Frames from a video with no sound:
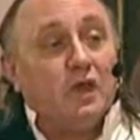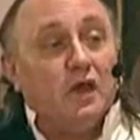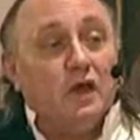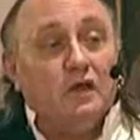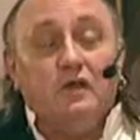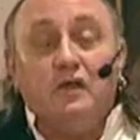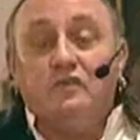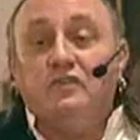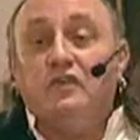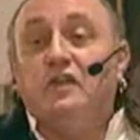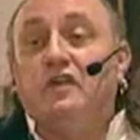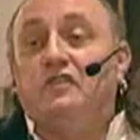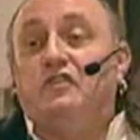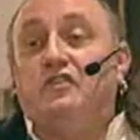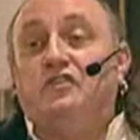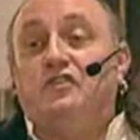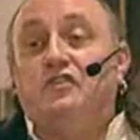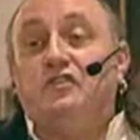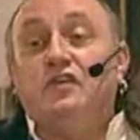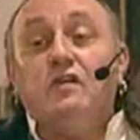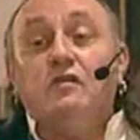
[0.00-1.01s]
It doesn't
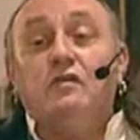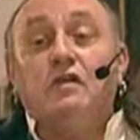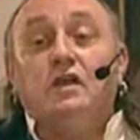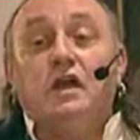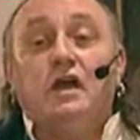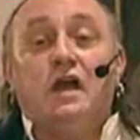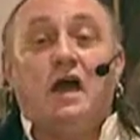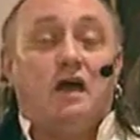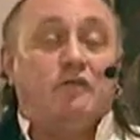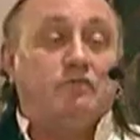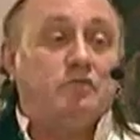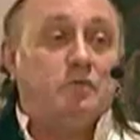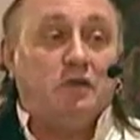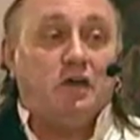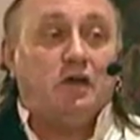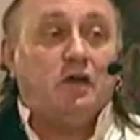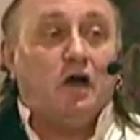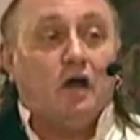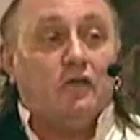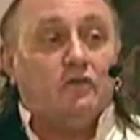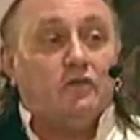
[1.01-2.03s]
necessarily have to be
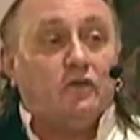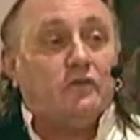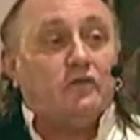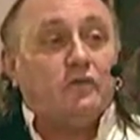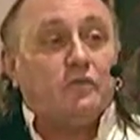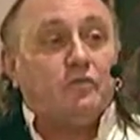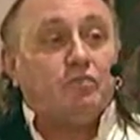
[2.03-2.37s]
conscious.